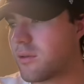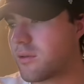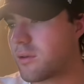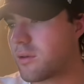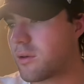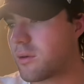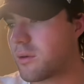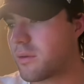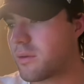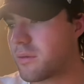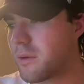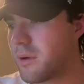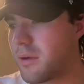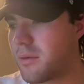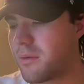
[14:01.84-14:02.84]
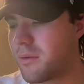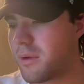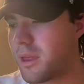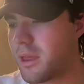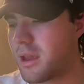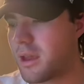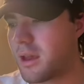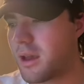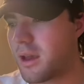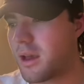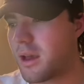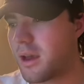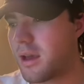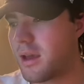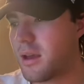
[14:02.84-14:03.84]
Score was really
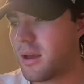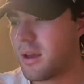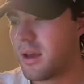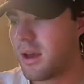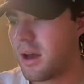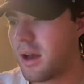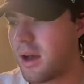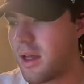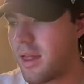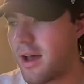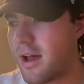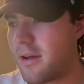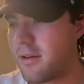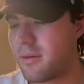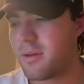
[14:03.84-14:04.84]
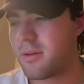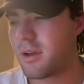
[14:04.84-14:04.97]
a lot.